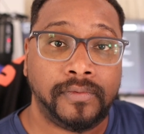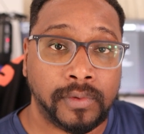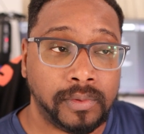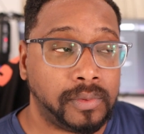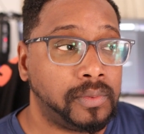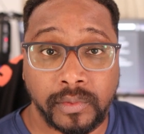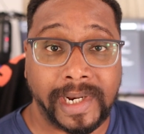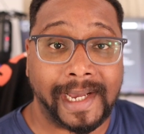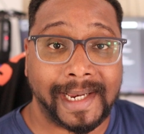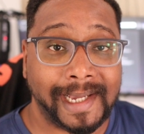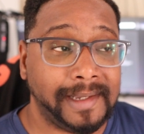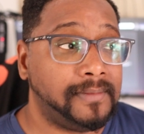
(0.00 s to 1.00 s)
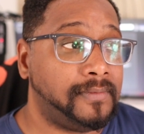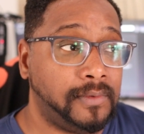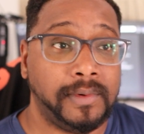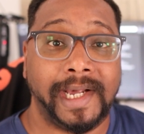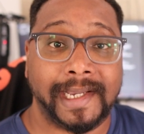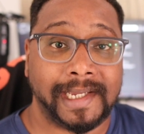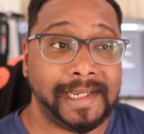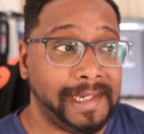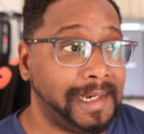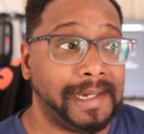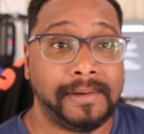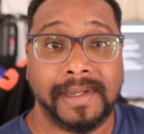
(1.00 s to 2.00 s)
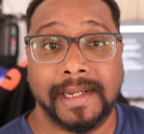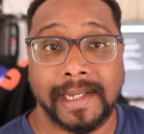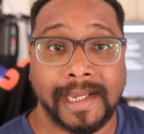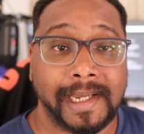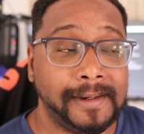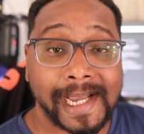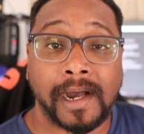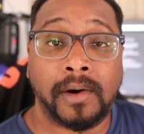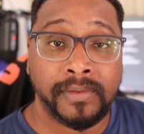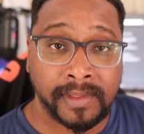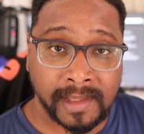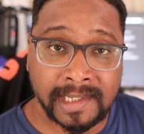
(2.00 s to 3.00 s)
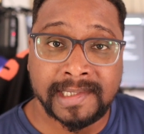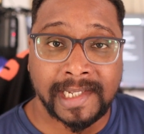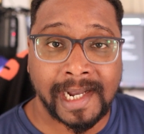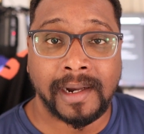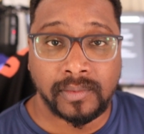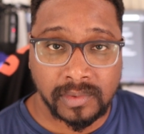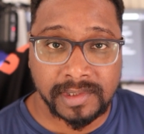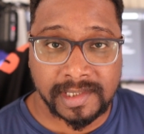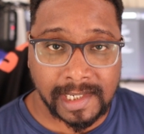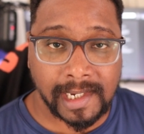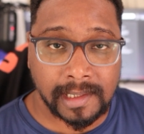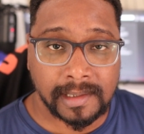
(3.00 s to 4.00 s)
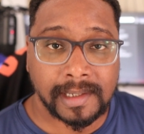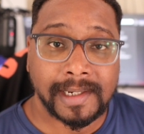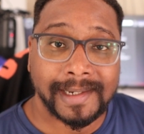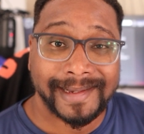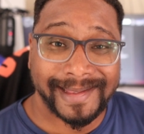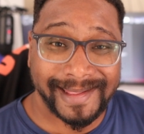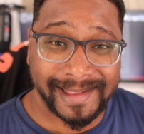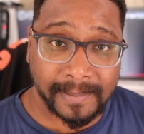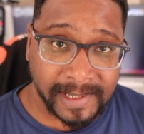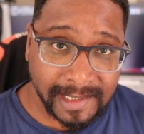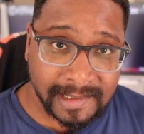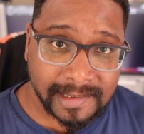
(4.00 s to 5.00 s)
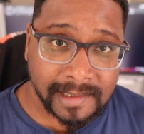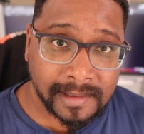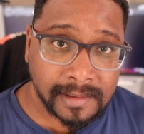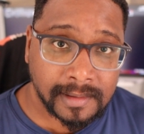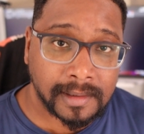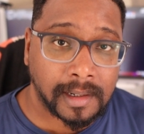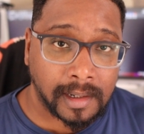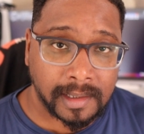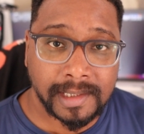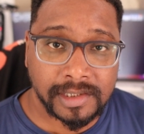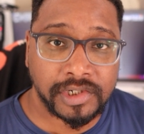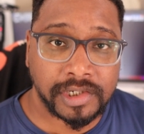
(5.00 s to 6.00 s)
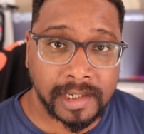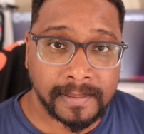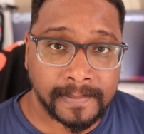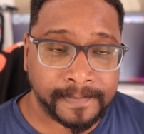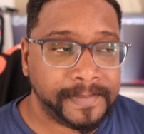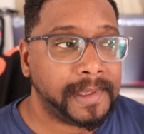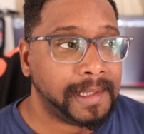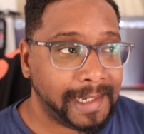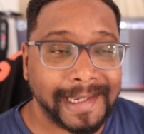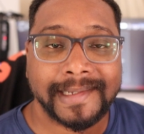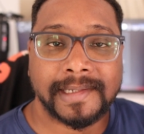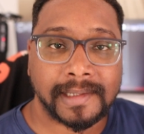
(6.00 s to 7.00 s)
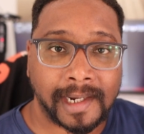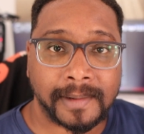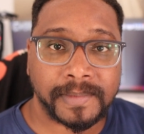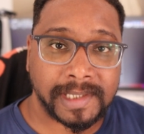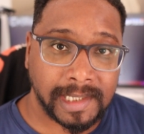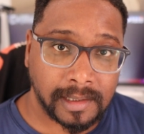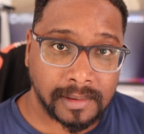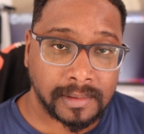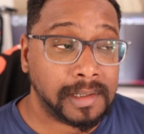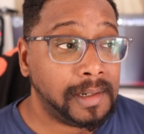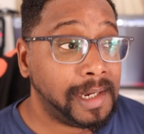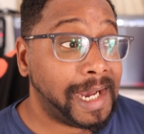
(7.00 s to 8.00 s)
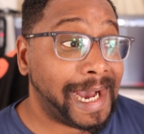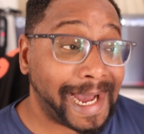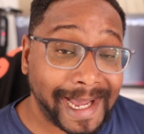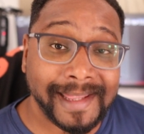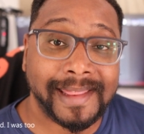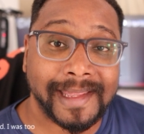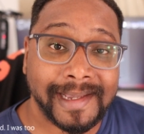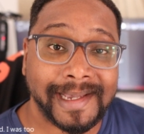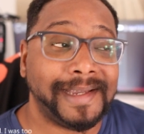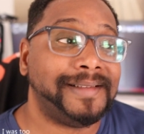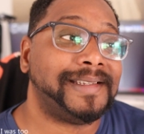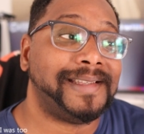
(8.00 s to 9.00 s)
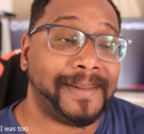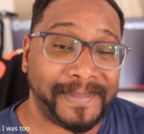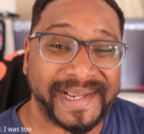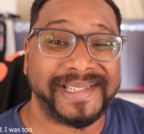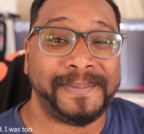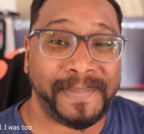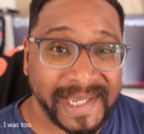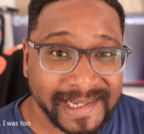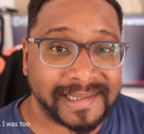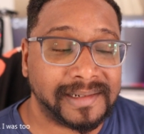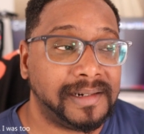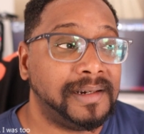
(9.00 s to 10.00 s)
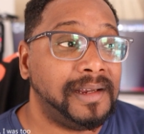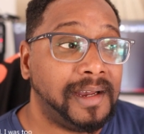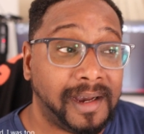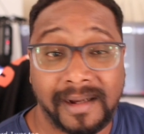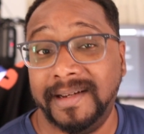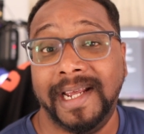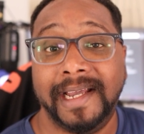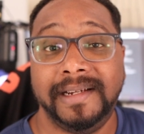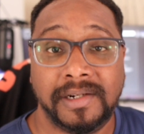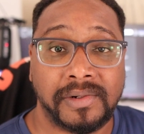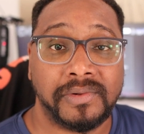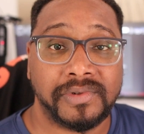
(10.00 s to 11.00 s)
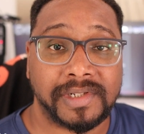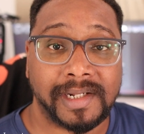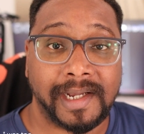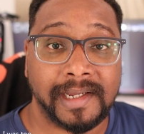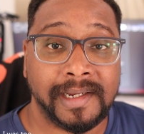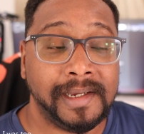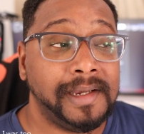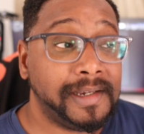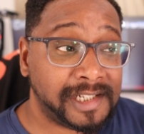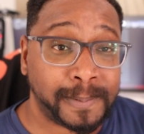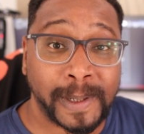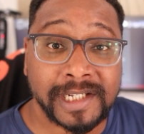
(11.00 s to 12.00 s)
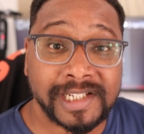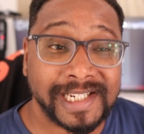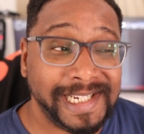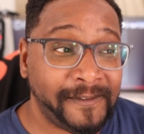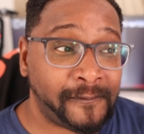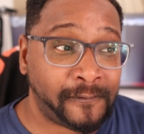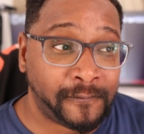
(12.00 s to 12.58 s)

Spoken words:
food. Food I like, food I could eat, and I'll eat again. Now, this I would say, the pizza on this ship is top tier. I think it's the best pizza on any cruise line, especially